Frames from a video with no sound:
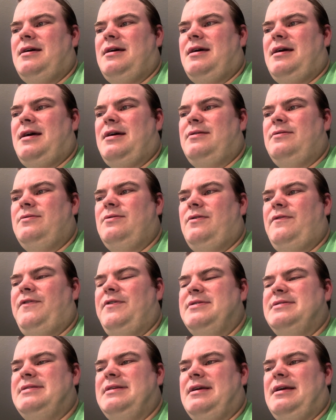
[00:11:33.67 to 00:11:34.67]
I don't know if
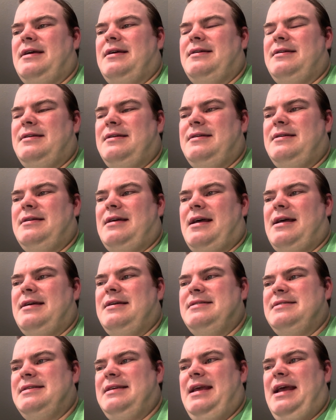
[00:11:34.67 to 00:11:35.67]
you see.
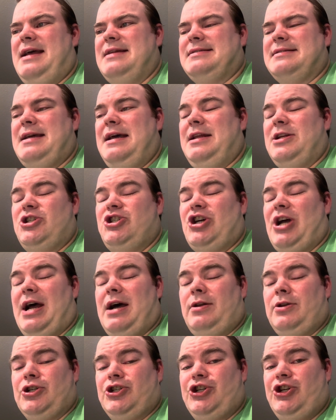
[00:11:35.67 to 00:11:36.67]
It's kind of
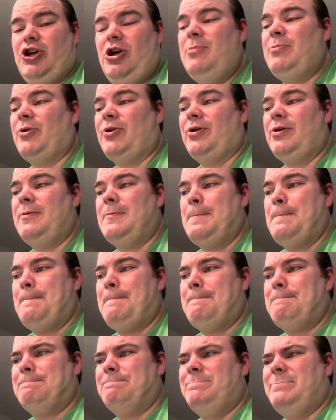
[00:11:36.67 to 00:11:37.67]
childish humor,
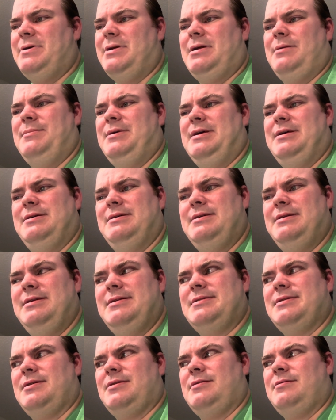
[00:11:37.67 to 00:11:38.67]
but I mean, it
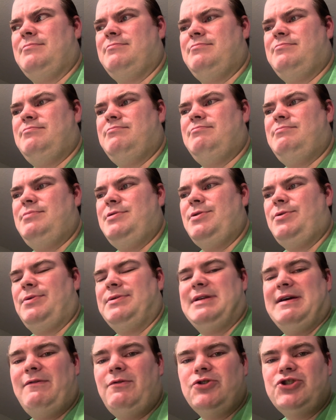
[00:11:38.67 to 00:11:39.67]
is a little
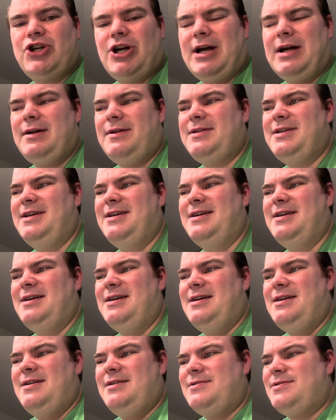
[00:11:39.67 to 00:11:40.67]
devil child.
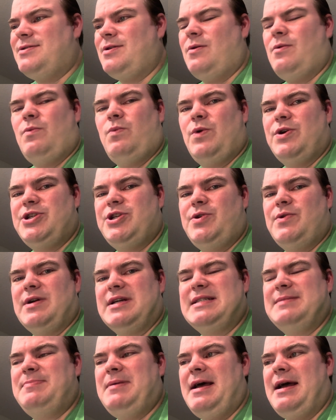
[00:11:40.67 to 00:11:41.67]
So what do you
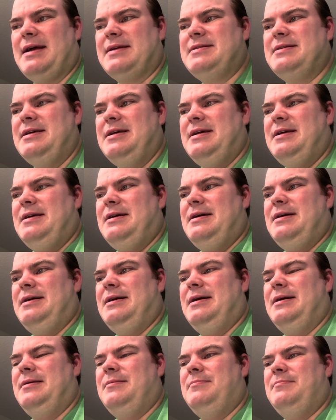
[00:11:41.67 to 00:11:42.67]
expect?
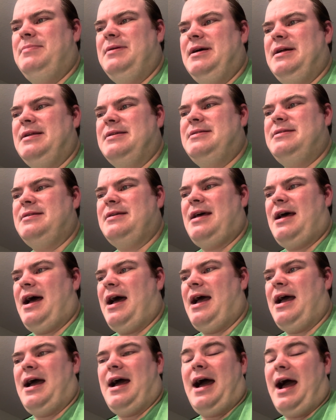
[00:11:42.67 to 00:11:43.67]
But
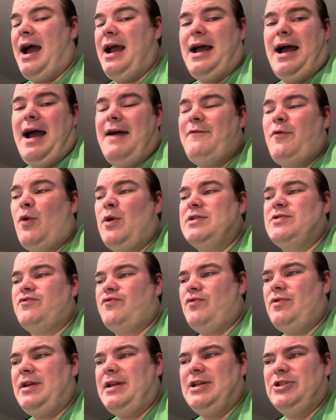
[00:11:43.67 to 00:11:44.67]
I've always
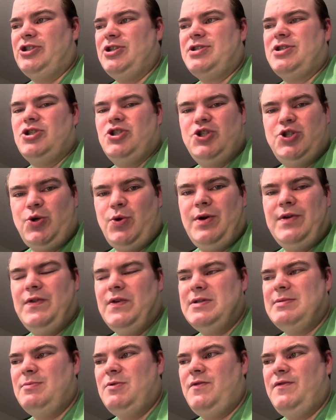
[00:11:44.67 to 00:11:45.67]
really just enjoyed
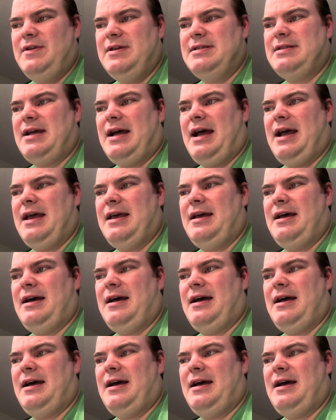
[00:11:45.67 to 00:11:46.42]
these movies. I